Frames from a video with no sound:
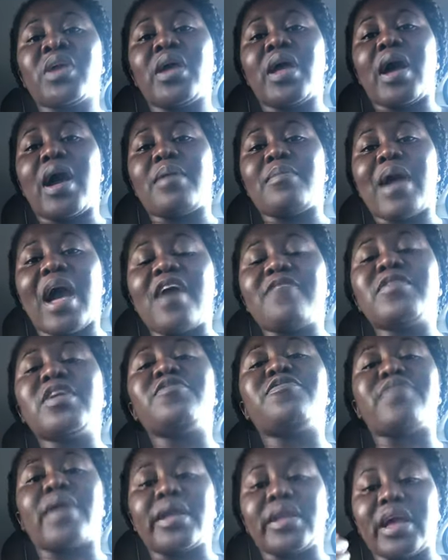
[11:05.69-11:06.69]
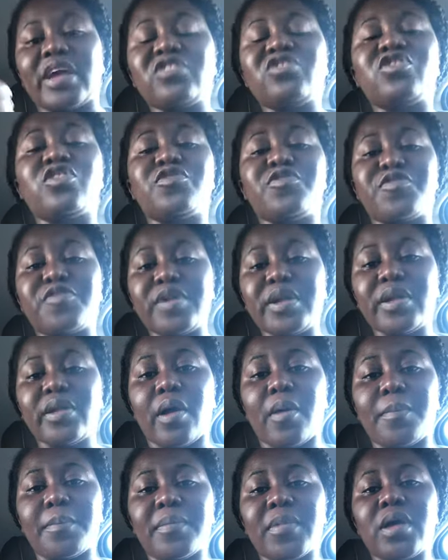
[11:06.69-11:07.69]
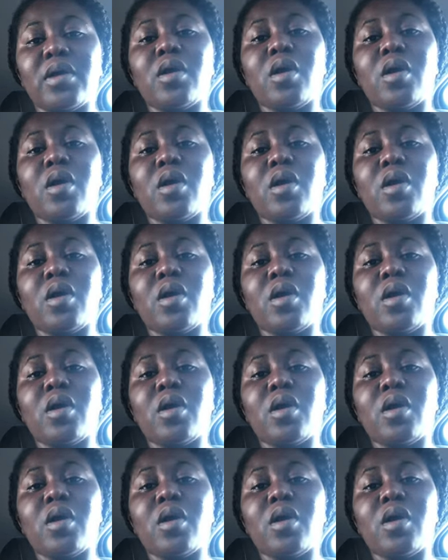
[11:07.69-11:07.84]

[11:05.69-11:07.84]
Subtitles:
having financial freedom